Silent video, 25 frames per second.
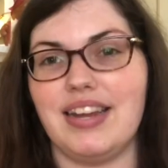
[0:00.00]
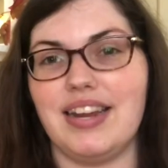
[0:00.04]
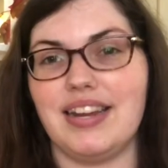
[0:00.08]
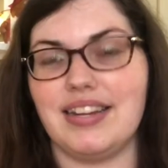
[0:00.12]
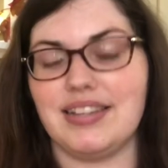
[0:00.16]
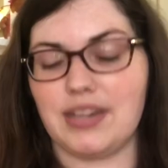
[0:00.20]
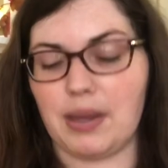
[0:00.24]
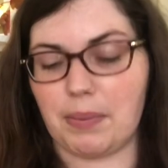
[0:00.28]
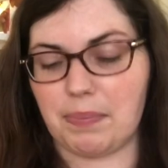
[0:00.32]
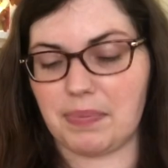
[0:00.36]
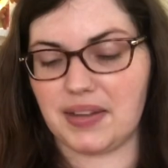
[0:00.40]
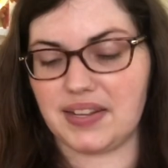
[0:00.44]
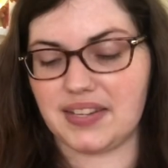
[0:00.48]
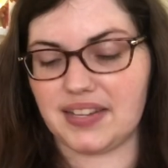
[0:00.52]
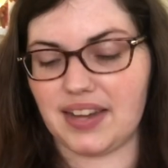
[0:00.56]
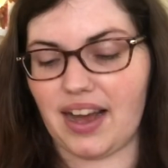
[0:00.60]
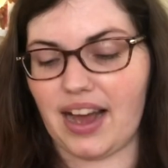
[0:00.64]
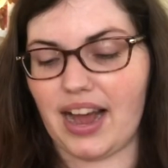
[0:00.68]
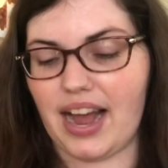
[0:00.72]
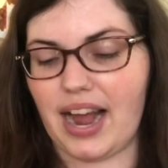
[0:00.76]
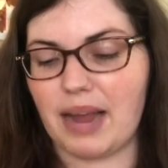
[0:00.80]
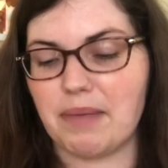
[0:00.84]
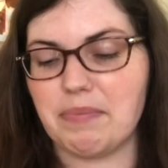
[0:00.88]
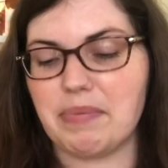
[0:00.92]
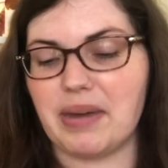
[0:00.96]
it is up this
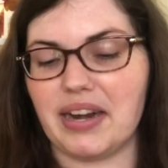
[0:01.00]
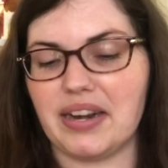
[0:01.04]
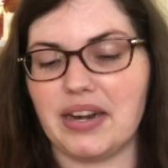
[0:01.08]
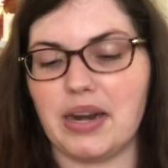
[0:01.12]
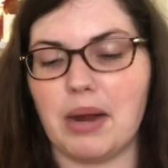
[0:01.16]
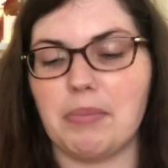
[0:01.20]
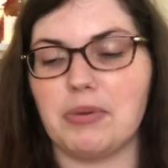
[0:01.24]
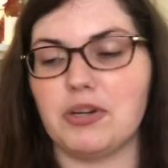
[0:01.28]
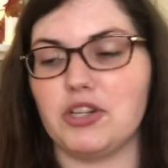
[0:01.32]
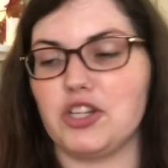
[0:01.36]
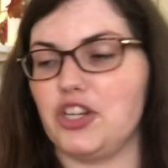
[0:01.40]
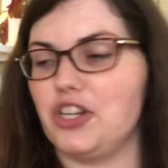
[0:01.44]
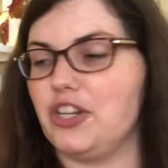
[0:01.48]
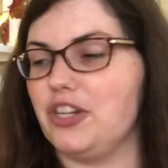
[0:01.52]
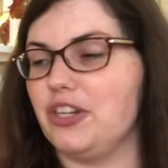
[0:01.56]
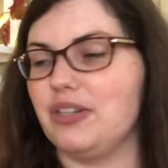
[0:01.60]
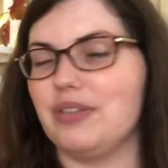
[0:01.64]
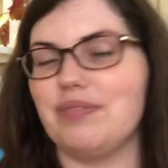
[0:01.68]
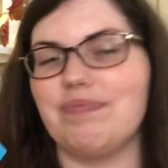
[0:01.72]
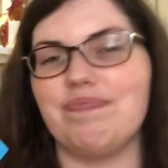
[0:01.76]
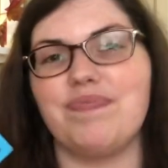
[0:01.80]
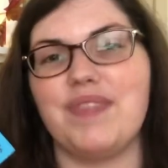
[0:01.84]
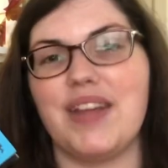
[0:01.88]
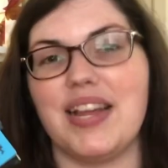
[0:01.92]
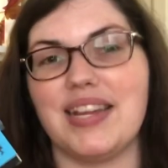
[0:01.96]
high, but at number
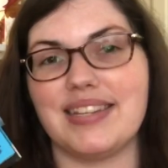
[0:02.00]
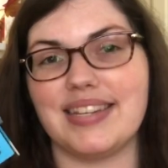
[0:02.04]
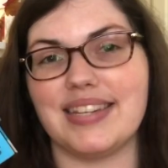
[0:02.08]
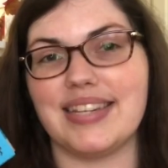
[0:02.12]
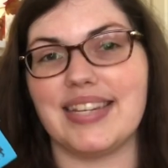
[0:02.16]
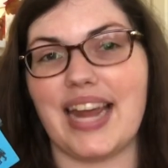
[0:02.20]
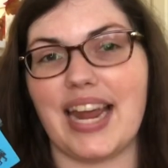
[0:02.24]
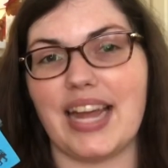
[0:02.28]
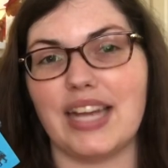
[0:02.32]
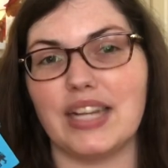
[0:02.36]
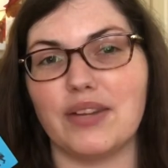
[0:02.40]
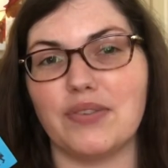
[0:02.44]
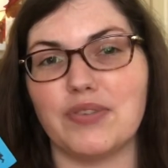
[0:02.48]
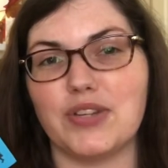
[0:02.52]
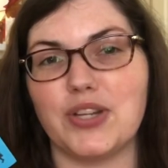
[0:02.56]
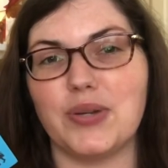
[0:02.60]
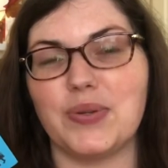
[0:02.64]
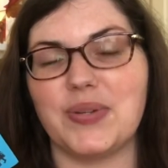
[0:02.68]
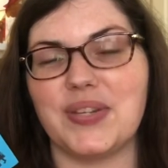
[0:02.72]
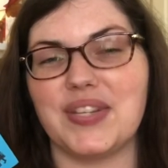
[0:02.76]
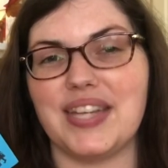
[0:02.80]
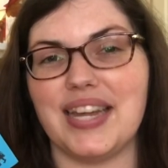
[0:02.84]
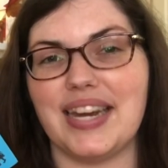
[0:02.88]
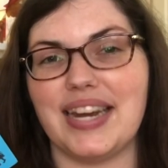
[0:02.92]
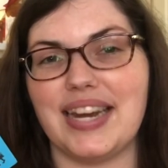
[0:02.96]
two is A Tale of Two
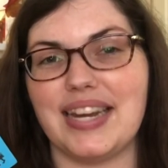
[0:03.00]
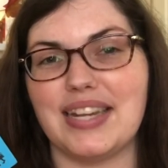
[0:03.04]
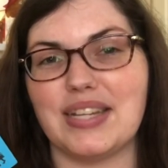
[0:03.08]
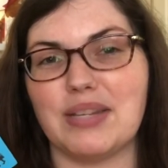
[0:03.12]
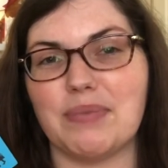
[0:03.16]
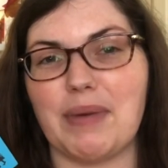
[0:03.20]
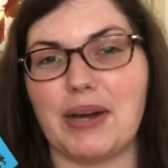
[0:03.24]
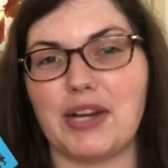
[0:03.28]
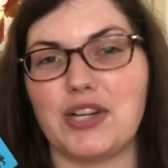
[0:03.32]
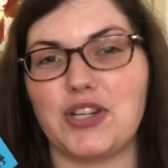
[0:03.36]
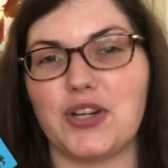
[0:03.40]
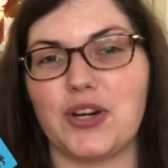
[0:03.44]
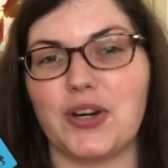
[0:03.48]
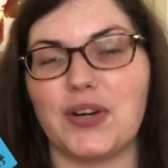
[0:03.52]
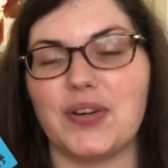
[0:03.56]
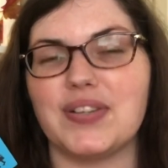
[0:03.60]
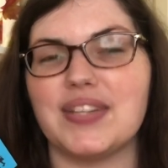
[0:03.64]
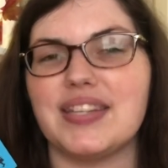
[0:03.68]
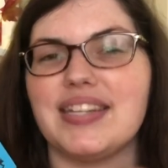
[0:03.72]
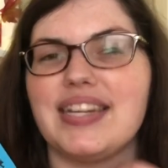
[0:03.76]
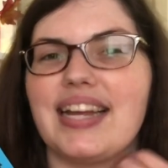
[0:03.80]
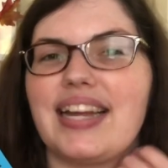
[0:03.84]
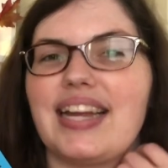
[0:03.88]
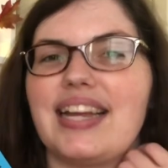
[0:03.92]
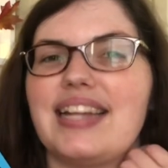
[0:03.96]
Cities by Charles
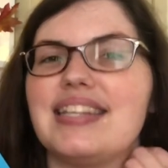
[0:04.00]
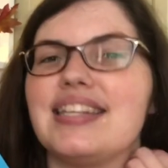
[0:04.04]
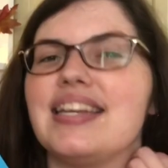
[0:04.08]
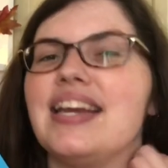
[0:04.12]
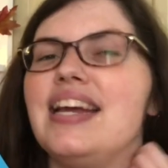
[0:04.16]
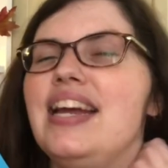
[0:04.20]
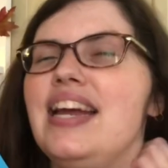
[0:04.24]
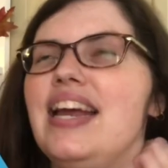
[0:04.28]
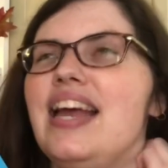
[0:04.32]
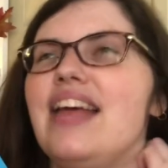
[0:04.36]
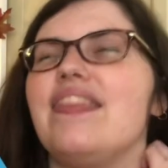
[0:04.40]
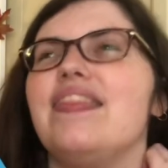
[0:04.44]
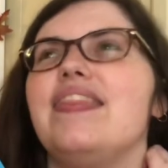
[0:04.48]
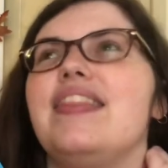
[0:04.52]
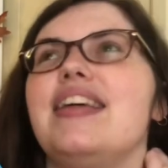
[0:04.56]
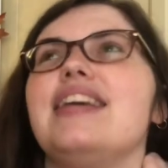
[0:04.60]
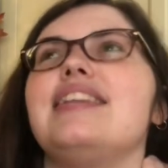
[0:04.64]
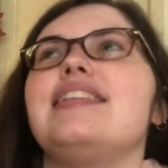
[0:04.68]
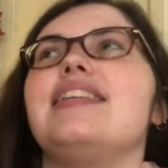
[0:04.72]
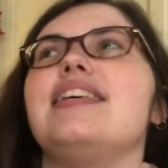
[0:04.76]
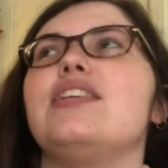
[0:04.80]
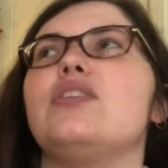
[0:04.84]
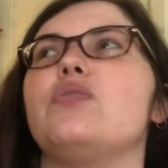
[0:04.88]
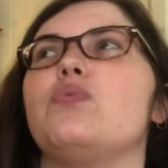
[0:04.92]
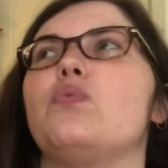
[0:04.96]
Dickens.
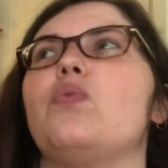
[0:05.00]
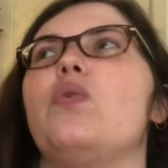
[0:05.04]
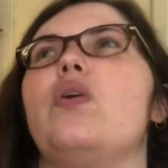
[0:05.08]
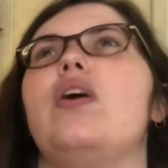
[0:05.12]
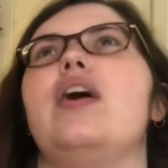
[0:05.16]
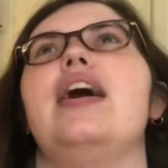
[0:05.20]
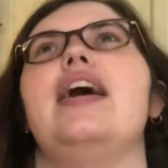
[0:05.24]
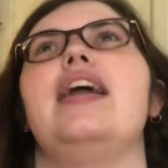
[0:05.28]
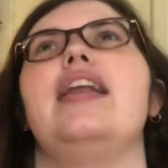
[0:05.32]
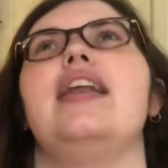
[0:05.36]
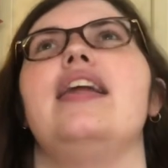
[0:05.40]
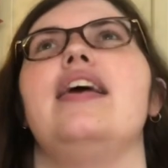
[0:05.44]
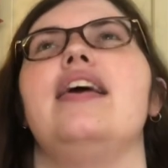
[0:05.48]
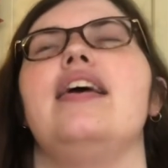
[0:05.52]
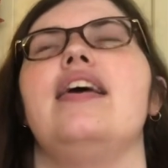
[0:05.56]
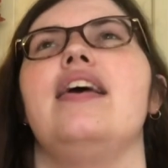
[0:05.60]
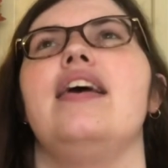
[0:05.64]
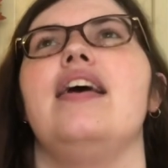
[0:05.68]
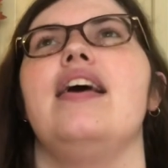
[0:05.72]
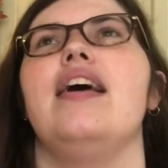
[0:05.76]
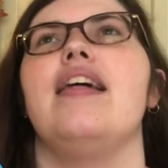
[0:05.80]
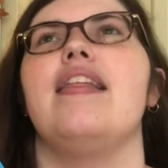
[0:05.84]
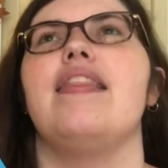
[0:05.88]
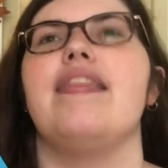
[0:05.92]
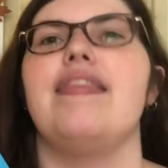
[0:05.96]
This is one
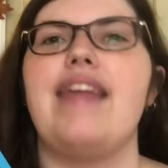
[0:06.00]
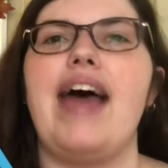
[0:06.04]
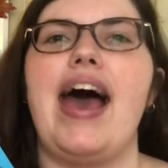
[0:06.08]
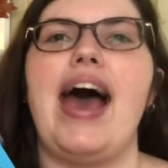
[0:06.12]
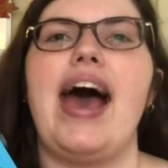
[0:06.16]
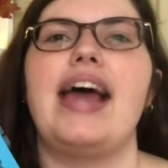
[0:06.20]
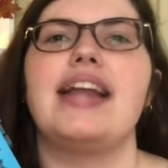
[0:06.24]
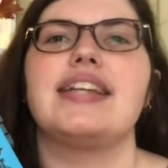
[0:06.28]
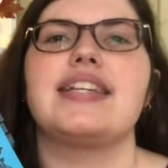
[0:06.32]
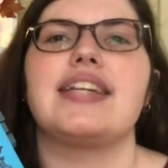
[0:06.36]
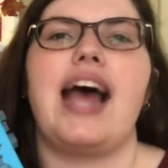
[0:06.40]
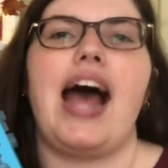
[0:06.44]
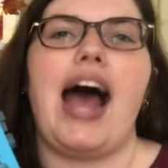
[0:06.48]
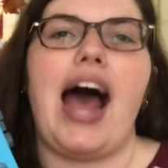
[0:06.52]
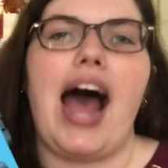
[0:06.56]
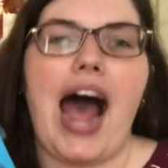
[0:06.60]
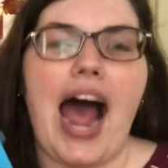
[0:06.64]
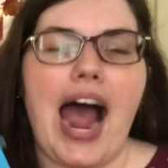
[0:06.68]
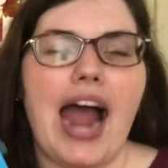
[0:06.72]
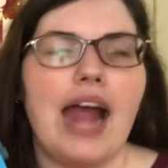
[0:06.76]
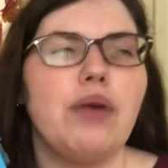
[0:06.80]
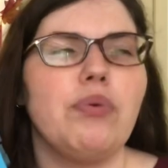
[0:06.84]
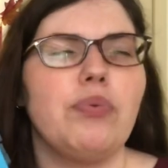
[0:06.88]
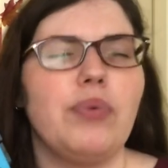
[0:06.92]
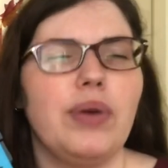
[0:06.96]
that
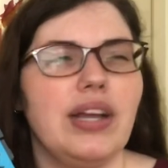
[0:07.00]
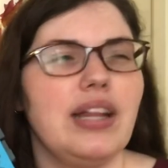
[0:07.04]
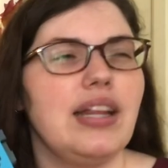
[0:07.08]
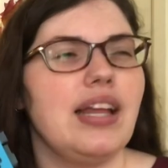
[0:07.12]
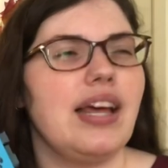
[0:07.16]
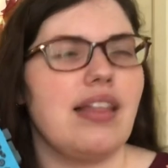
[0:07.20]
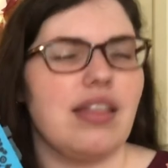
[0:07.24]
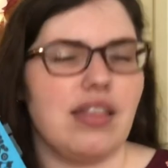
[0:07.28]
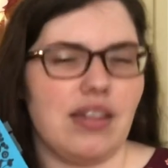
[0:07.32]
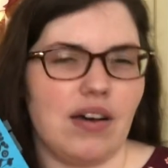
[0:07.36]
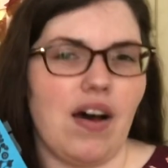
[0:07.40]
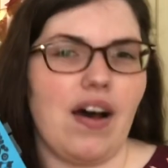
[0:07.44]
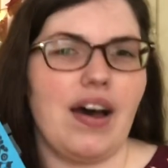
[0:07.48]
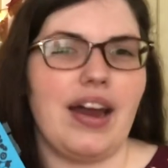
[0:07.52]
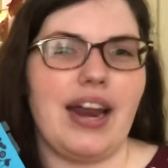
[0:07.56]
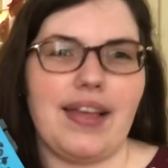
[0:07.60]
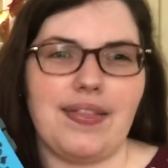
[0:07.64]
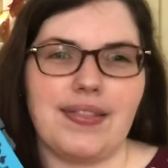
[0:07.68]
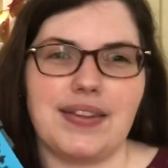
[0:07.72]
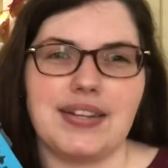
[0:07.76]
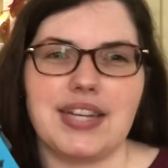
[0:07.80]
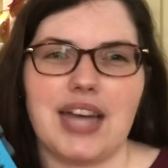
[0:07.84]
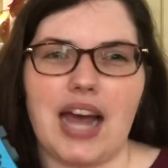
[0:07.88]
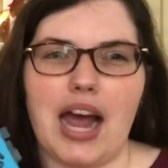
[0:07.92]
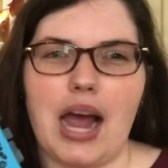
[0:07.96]
I really thought at
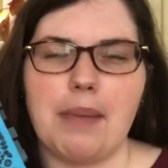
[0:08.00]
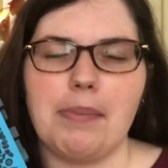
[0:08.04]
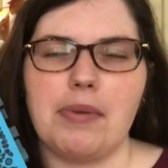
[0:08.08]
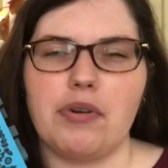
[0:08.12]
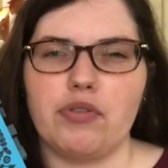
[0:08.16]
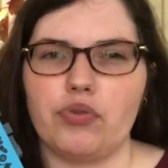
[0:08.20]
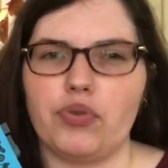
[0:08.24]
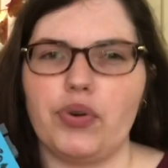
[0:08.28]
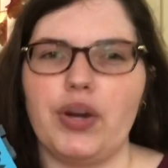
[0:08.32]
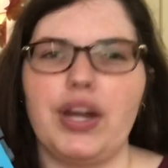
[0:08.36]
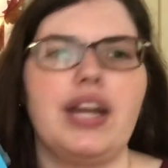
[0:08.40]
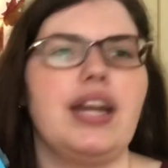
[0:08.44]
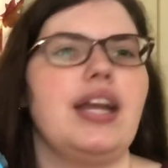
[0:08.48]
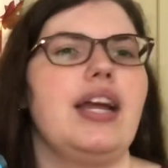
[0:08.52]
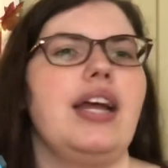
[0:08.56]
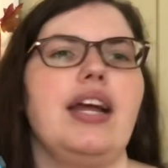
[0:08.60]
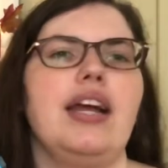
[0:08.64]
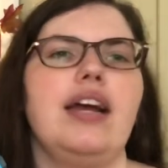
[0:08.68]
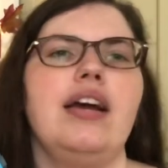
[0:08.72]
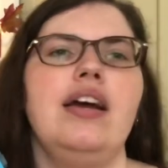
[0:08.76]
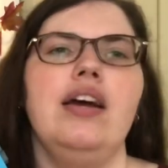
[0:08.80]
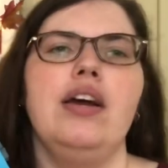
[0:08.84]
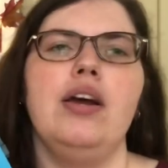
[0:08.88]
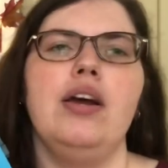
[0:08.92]
the time of reading